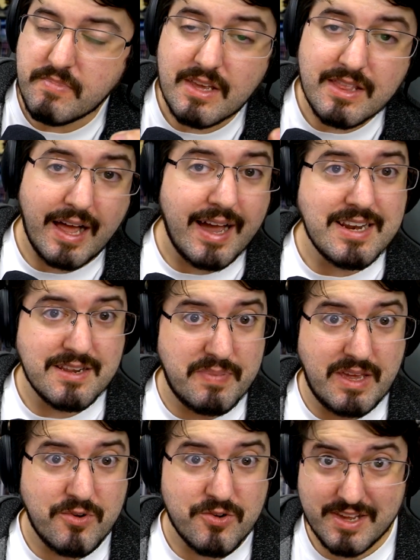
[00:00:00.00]
Lying to
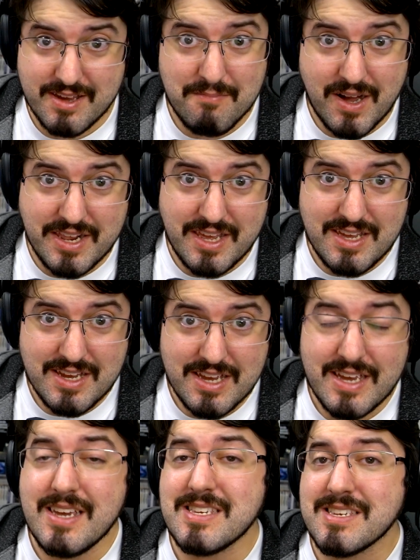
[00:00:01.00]
people to get money
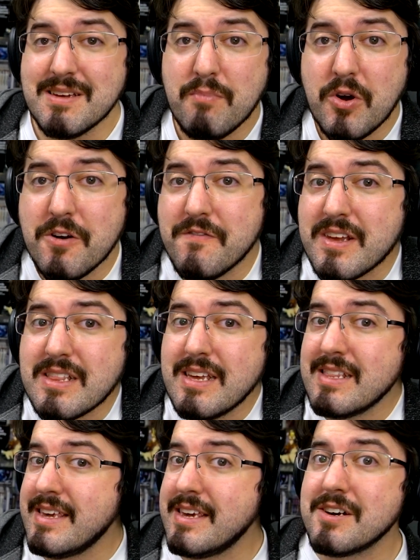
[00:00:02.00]
is perfectly
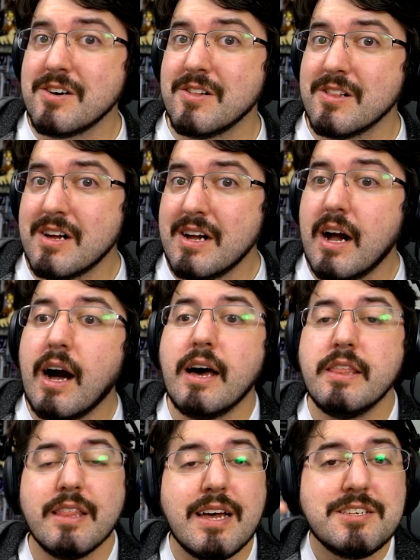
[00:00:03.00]
legal
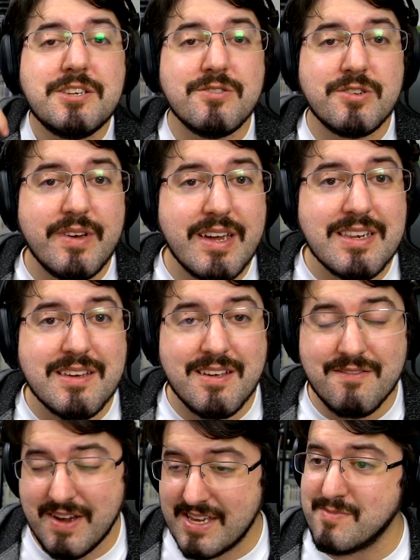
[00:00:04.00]
unless you're doing it to
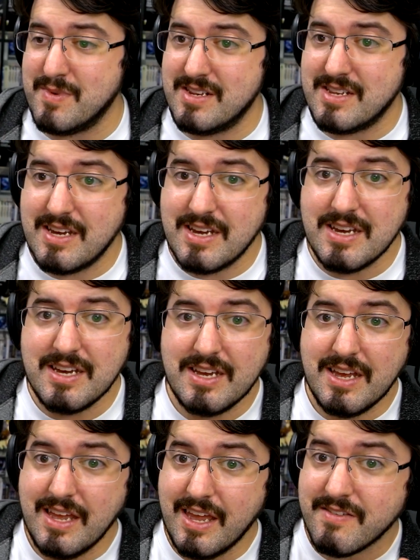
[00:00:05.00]
investment.
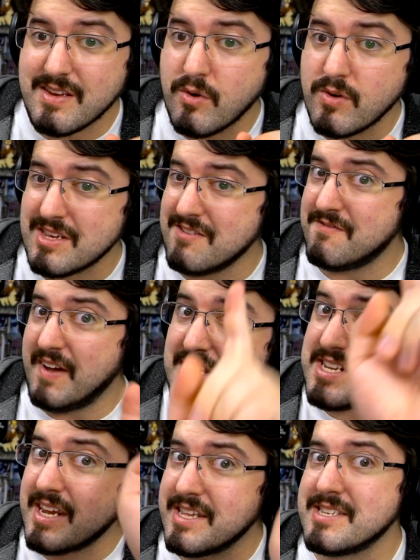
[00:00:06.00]
If someone was
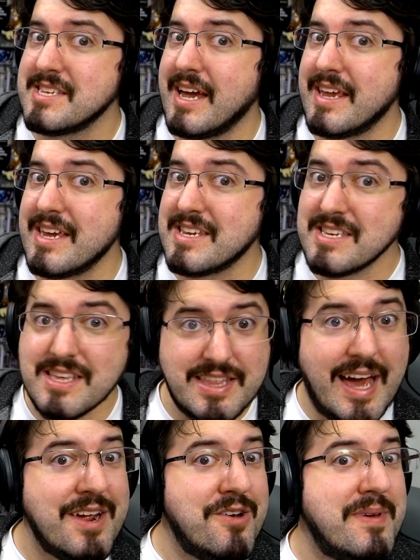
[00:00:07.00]
investing in psychics,
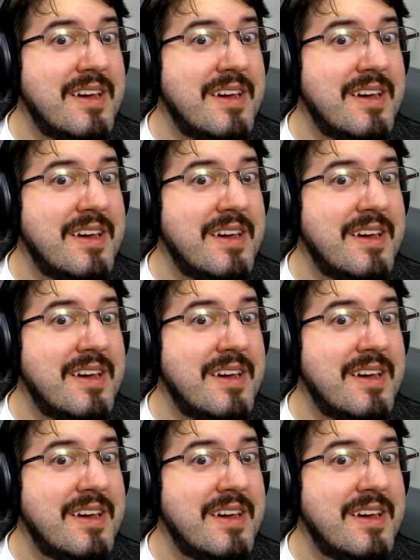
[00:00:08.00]
then it would be